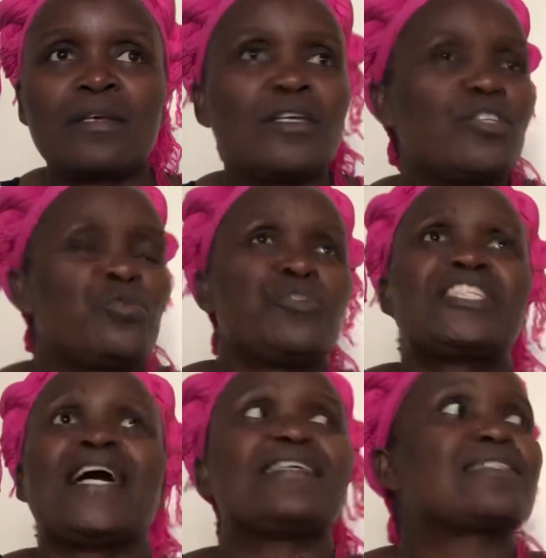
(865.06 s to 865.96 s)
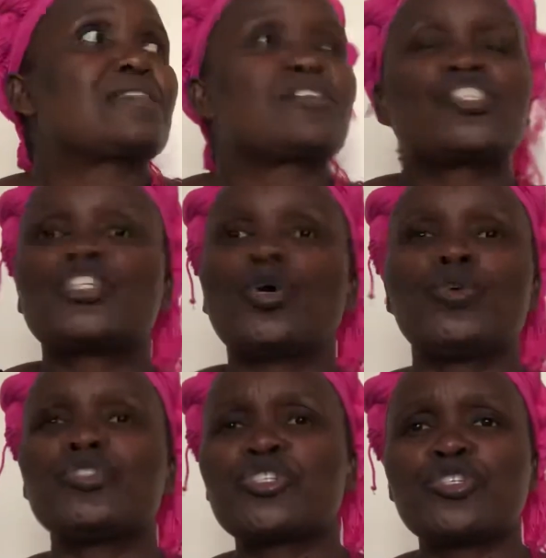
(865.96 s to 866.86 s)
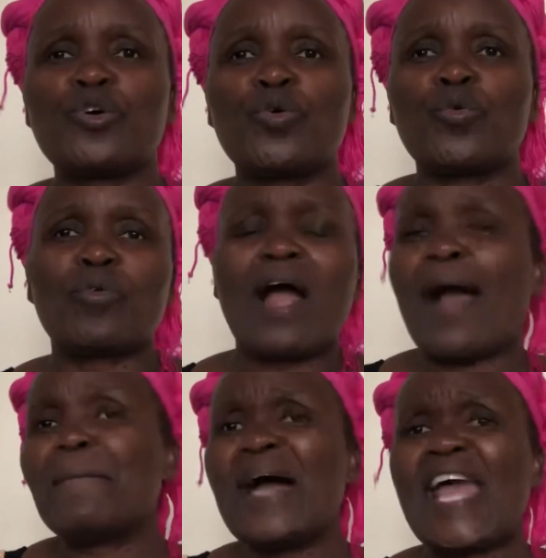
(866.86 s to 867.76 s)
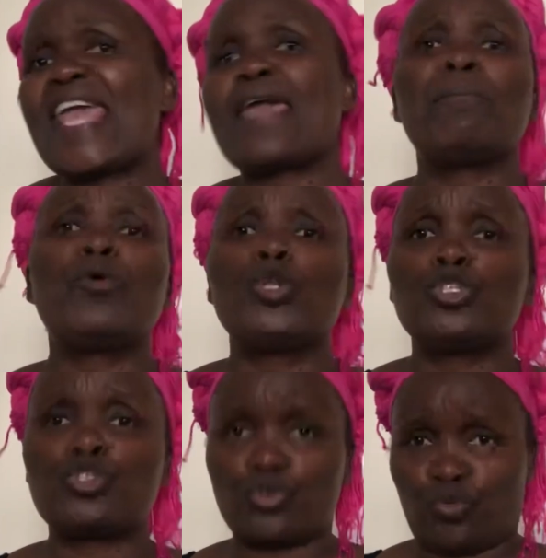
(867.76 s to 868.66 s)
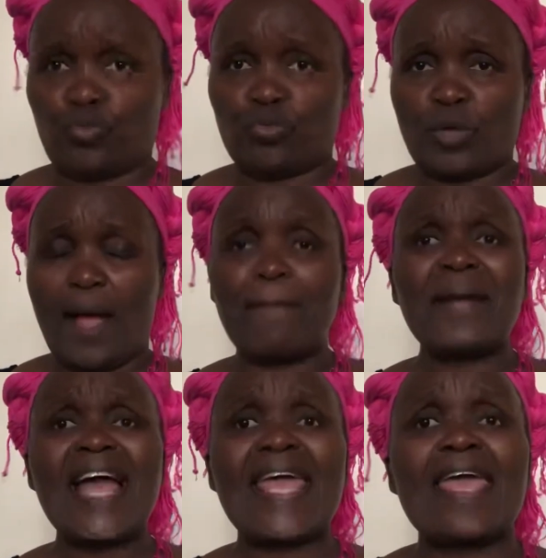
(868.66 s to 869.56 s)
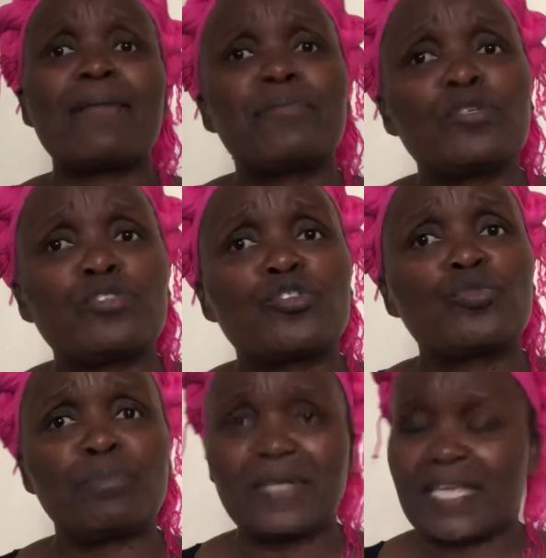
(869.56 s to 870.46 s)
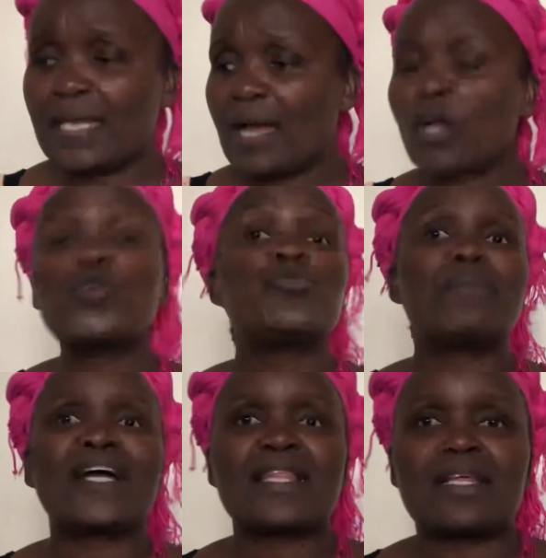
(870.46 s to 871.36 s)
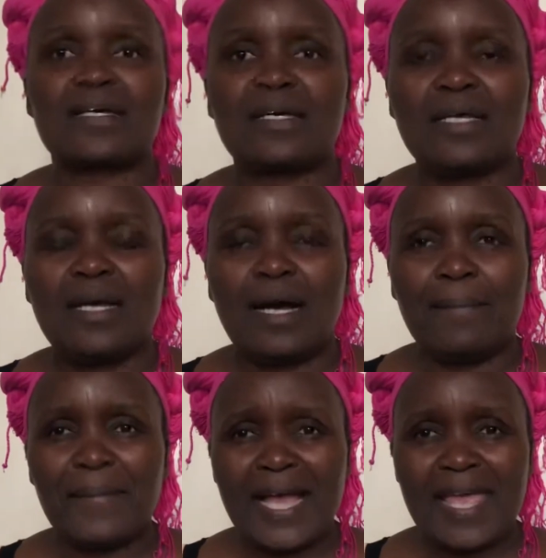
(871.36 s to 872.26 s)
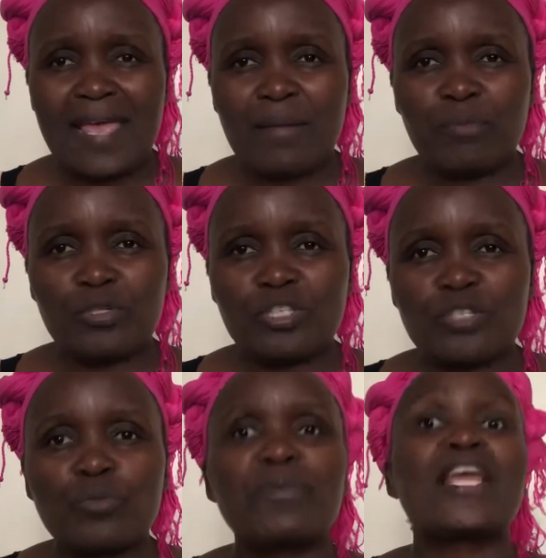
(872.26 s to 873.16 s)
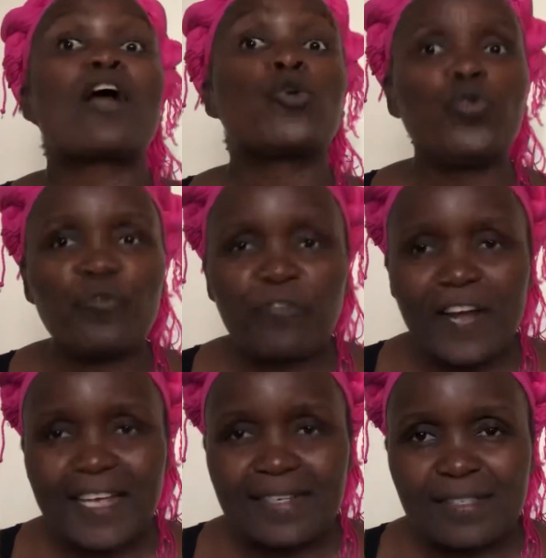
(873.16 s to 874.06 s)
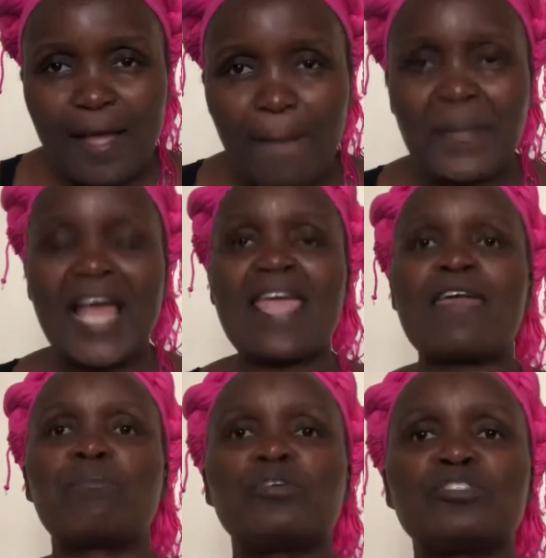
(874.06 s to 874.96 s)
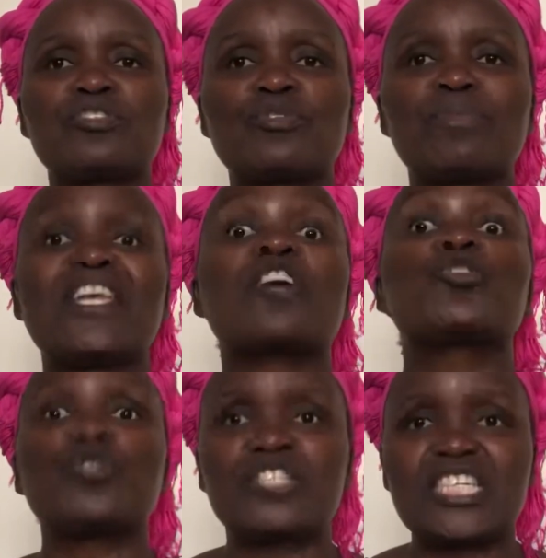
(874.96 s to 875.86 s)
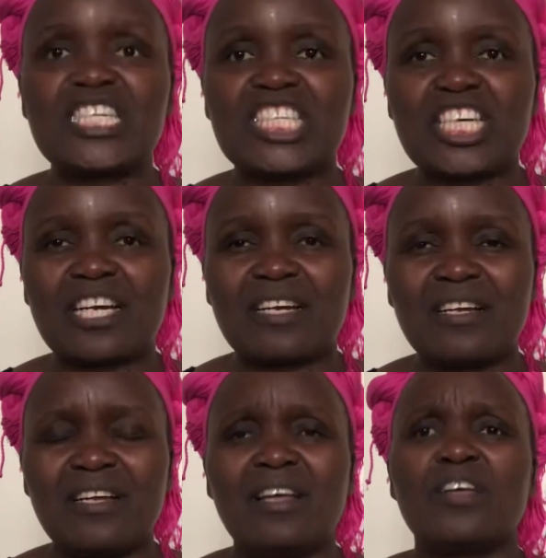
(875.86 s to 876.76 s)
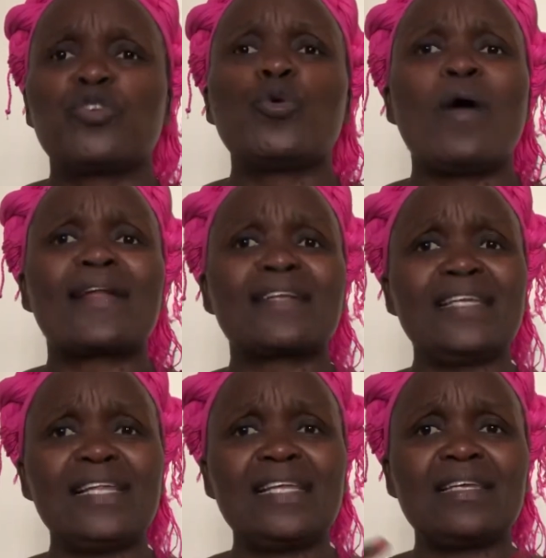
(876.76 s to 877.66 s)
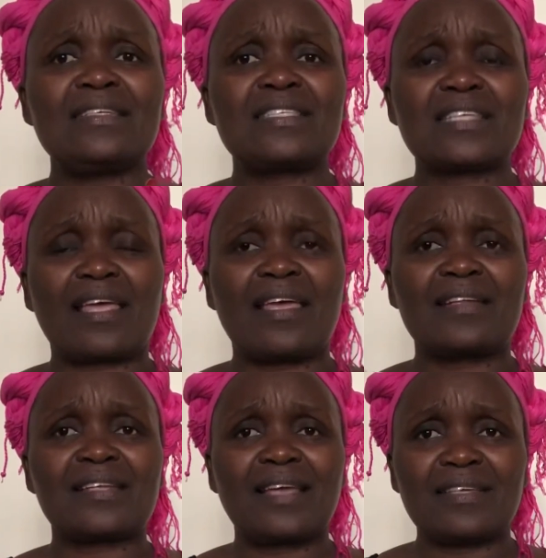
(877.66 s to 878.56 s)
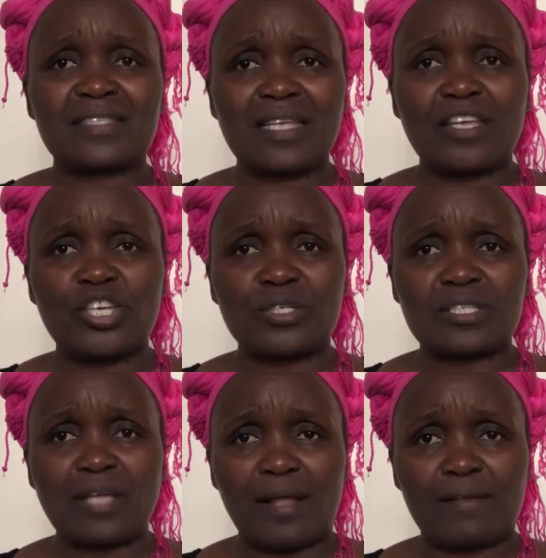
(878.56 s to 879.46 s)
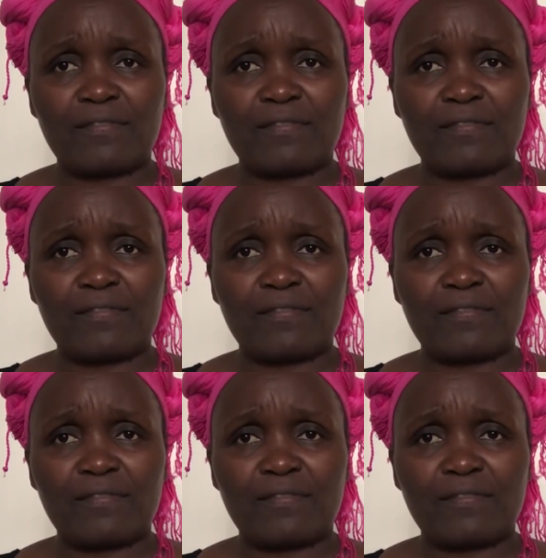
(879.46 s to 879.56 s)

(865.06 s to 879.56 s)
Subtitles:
You just don't know, am I able to be a good mother? Am I able to be a good friend? Am I able to be a good teacher? You are really second guessing yourself.